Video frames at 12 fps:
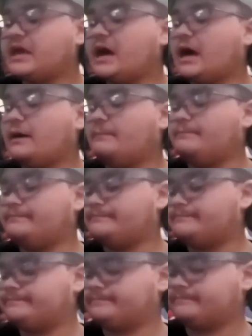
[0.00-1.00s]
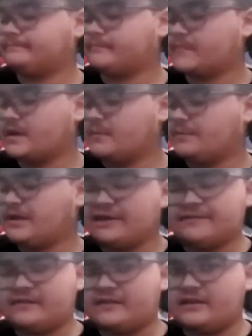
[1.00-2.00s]
But
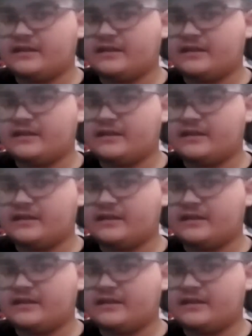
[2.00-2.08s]
yeah,